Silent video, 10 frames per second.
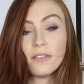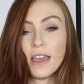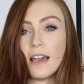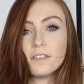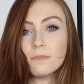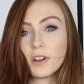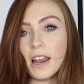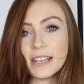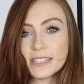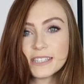They have them, they're
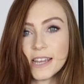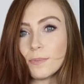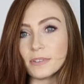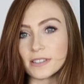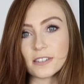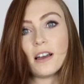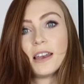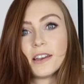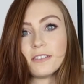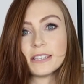like a staple
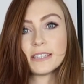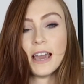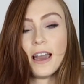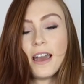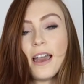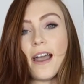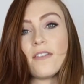style in Aritzia.